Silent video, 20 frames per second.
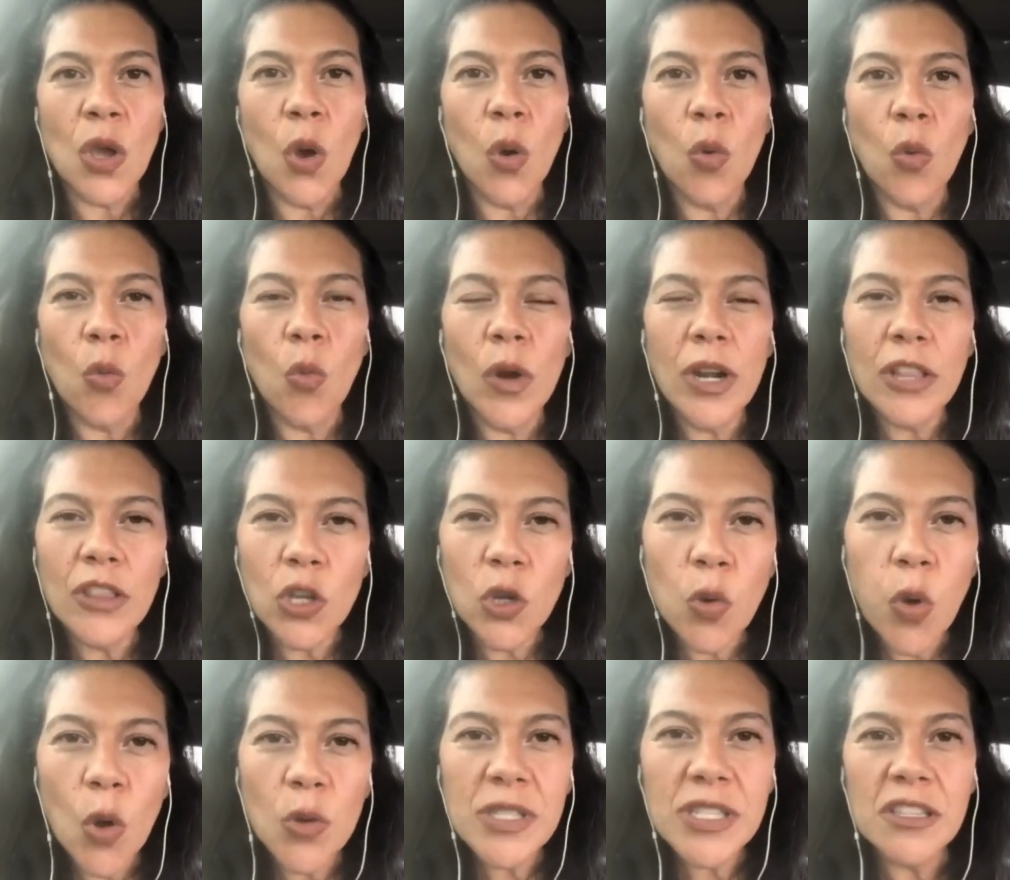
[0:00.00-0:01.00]
So one of
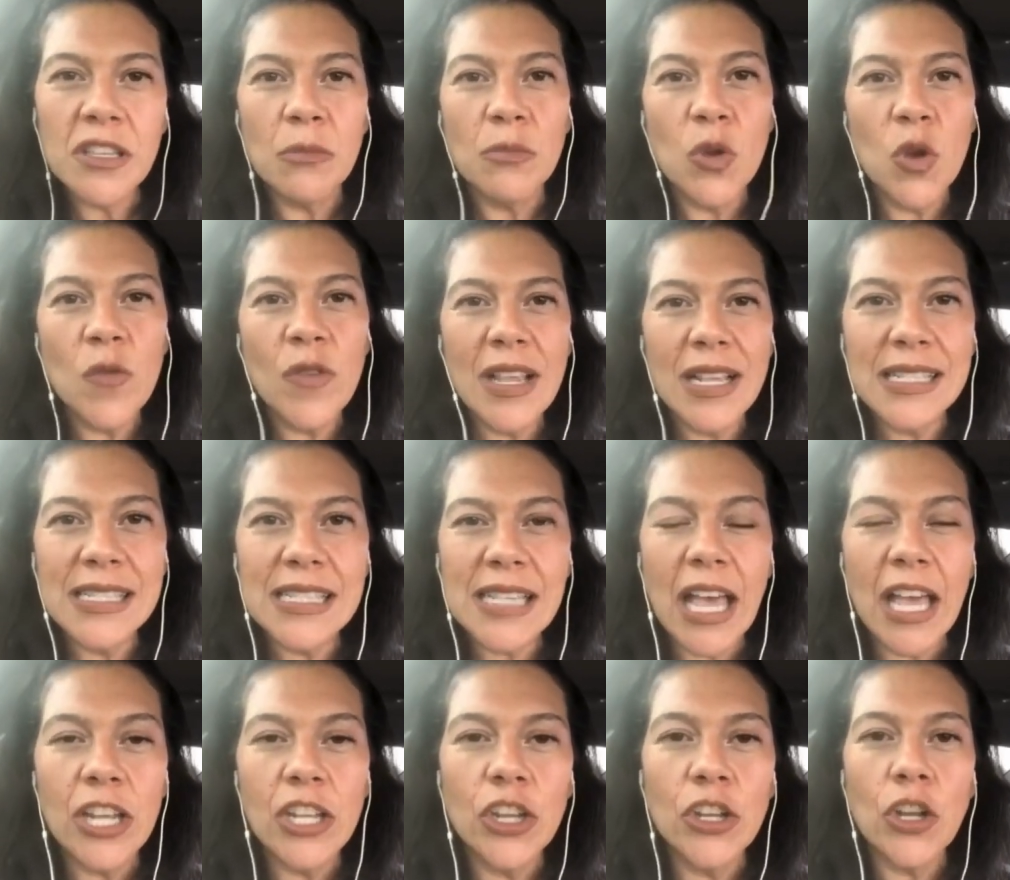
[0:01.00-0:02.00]
the quotes in the movie
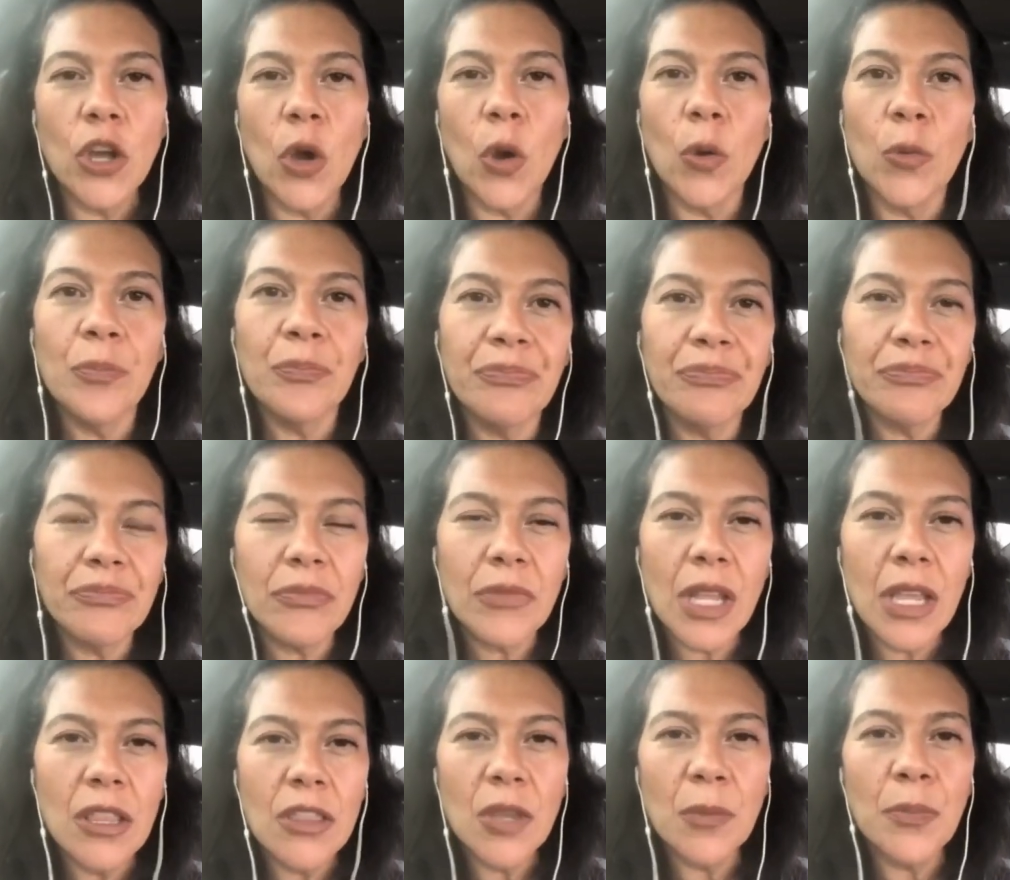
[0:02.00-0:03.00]
said,
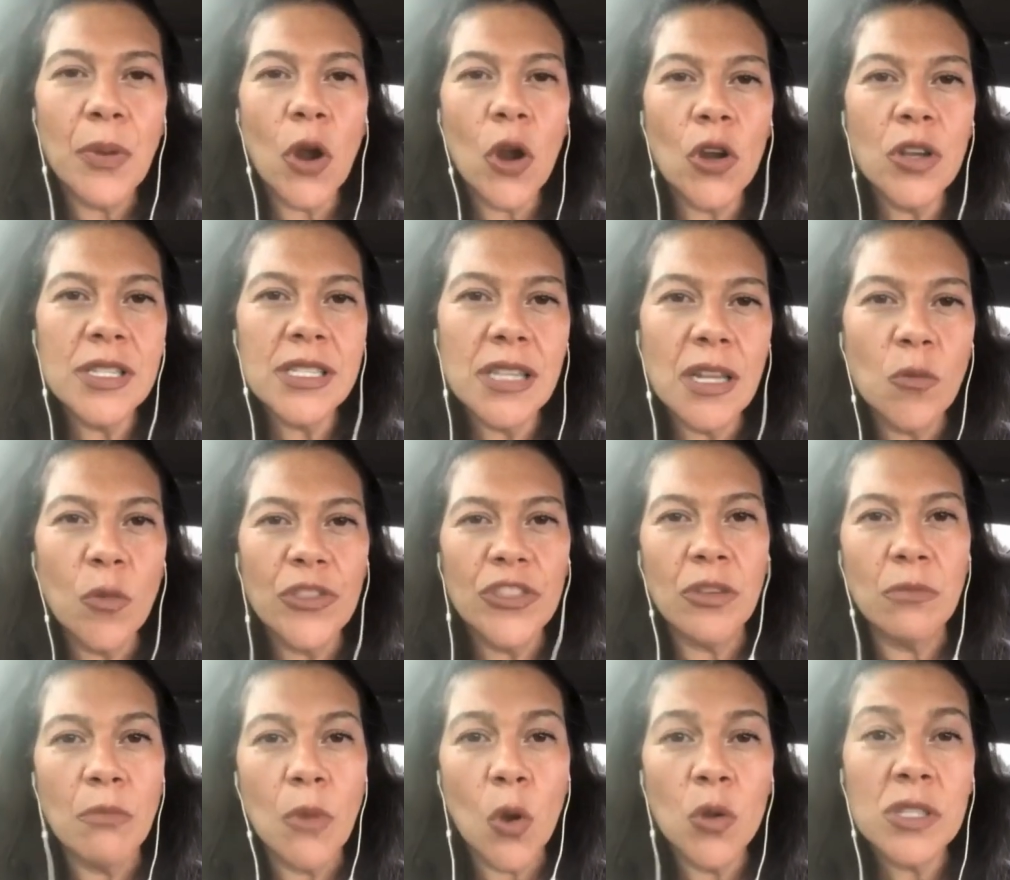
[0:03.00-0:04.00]
the person
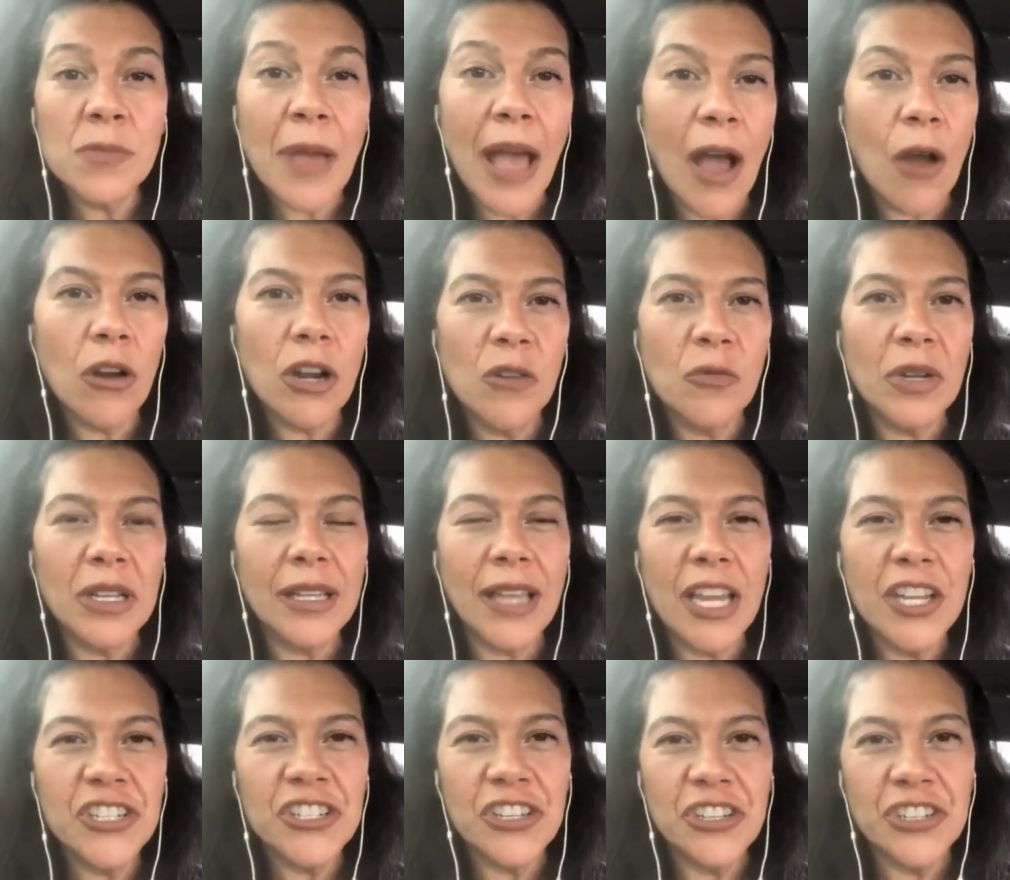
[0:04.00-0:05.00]
with the most power in
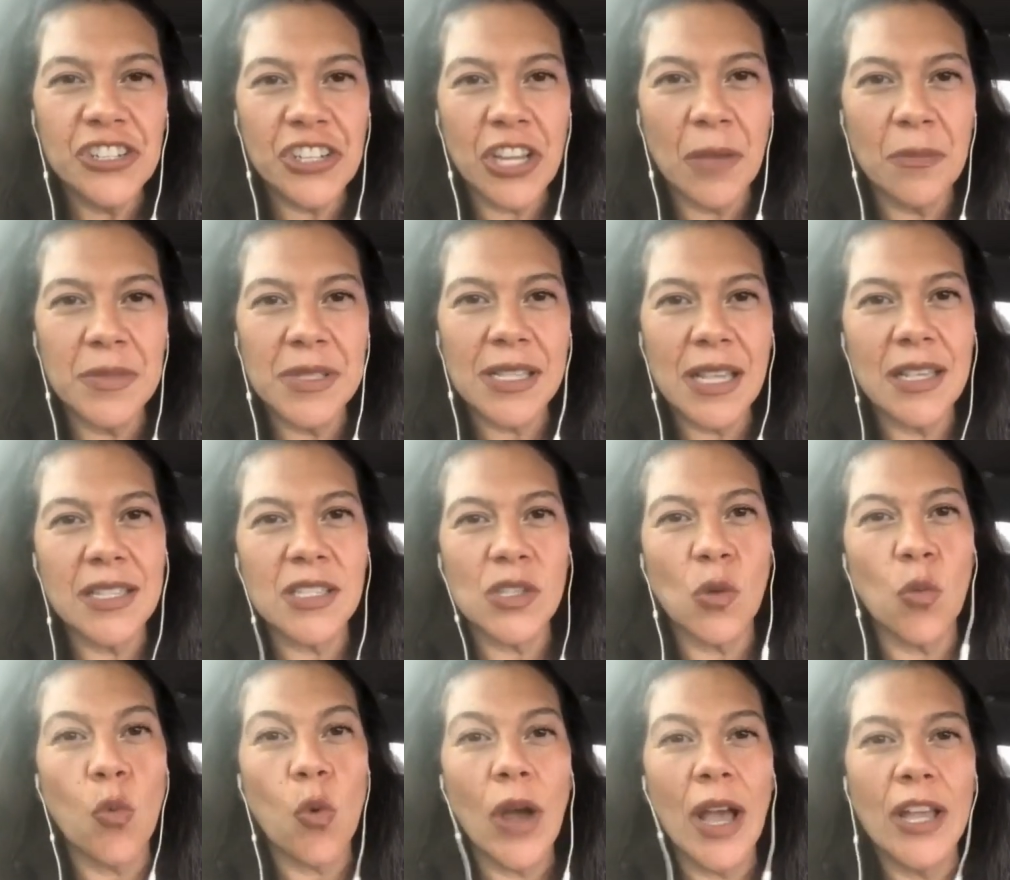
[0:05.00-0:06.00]
relationships
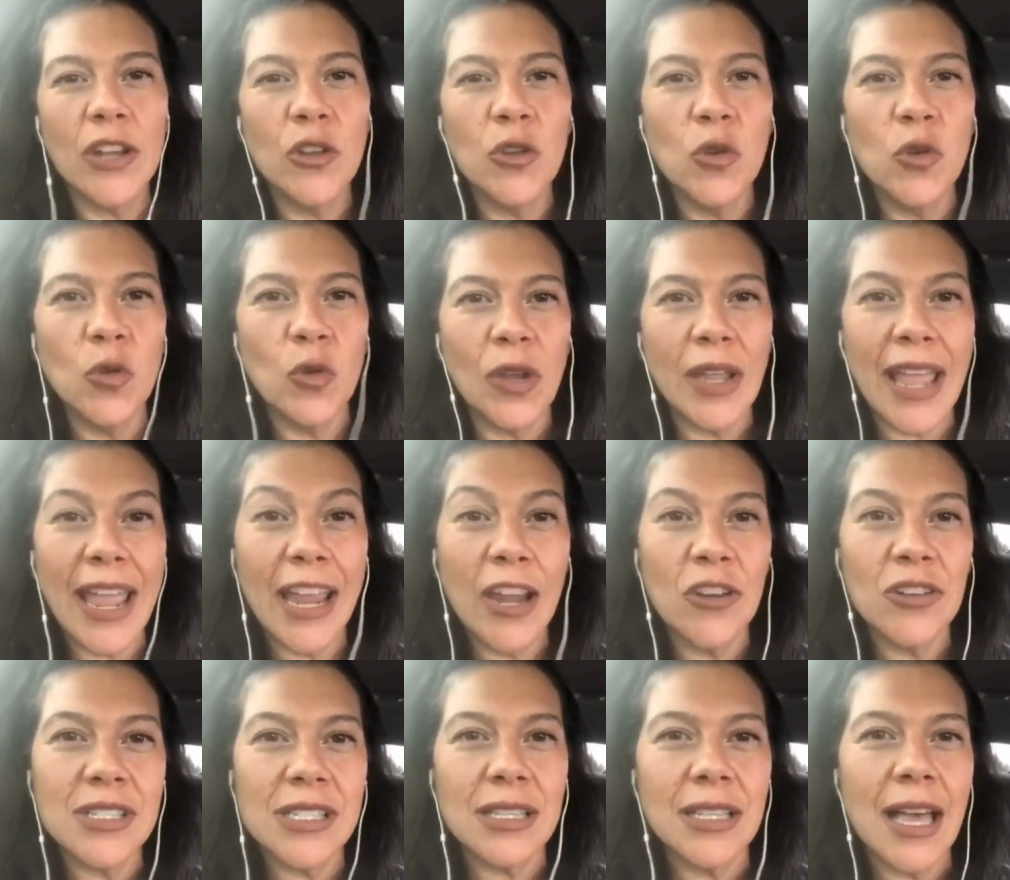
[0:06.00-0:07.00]
is the one who
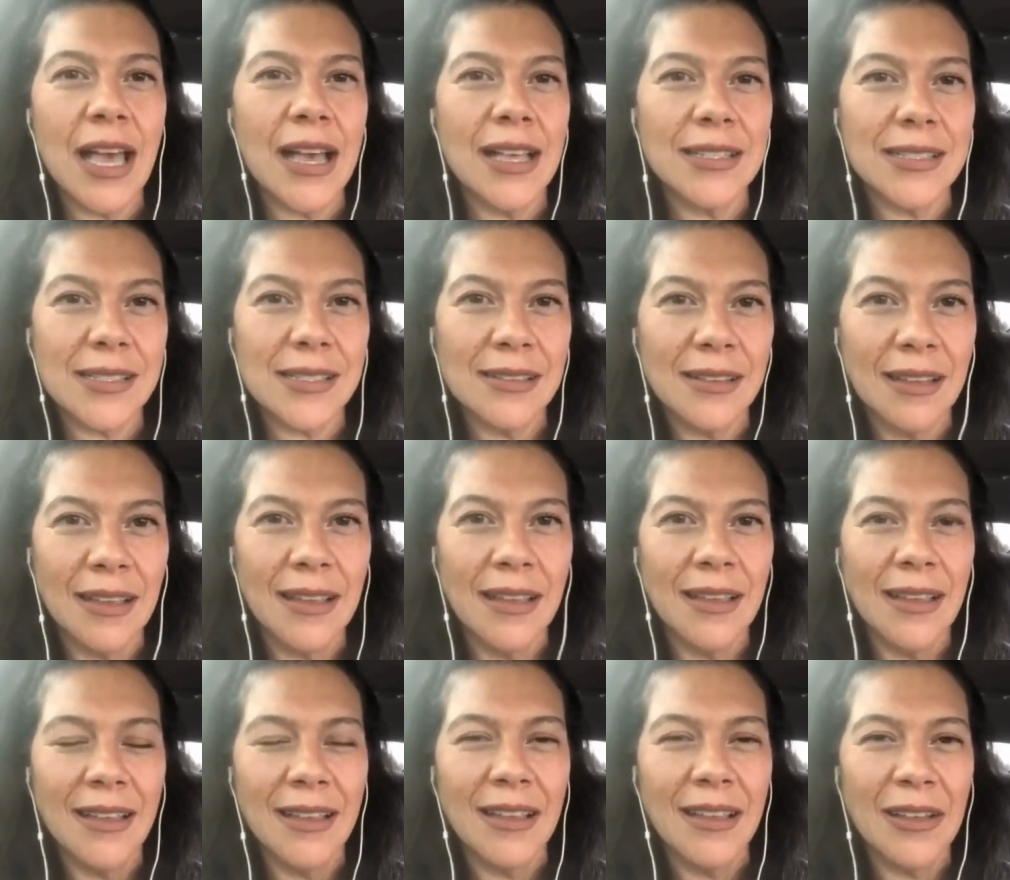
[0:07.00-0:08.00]
cares less,
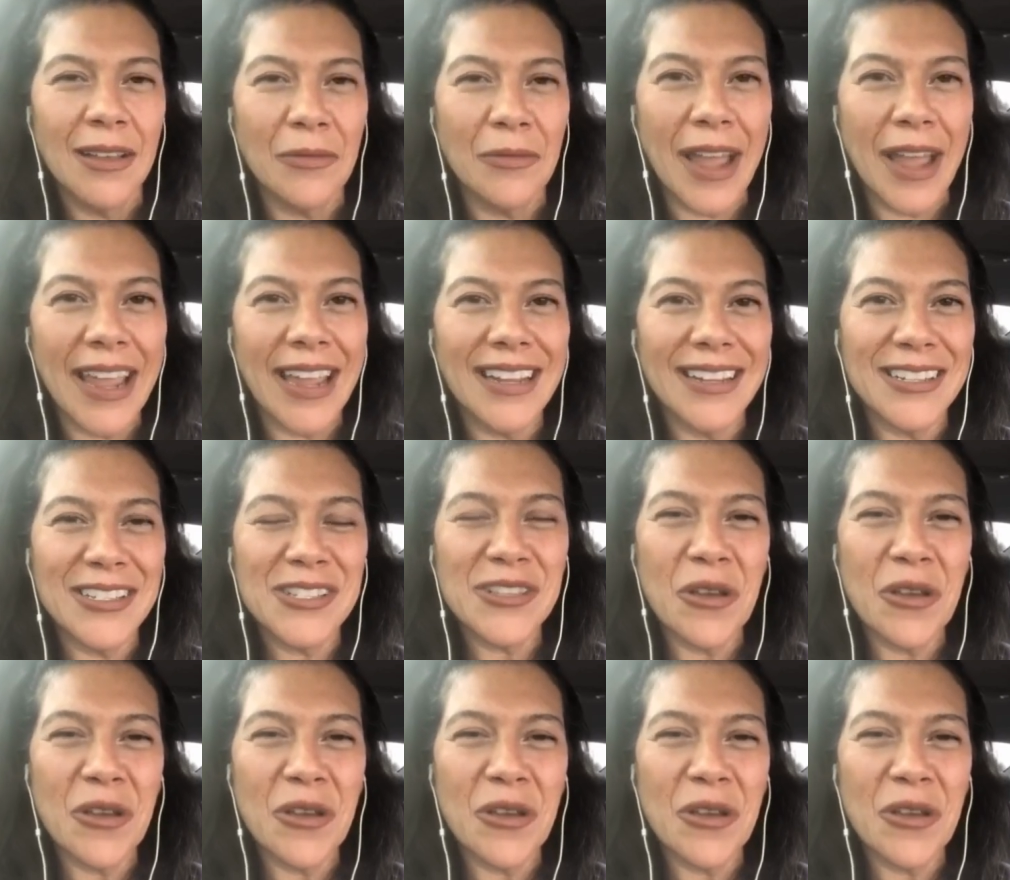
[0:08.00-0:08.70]
right?